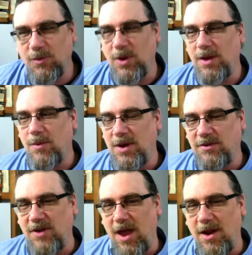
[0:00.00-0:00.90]
We, we
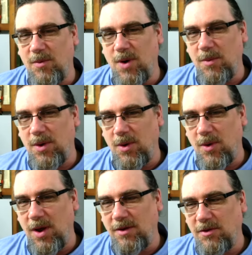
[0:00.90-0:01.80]
decided what we were
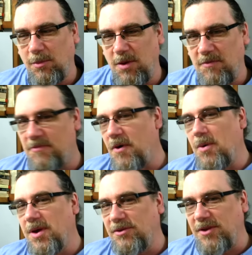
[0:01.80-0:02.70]
going to be
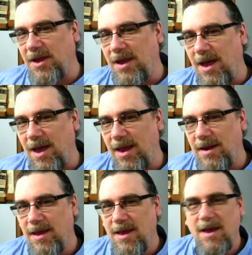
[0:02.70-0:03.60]
focusing on.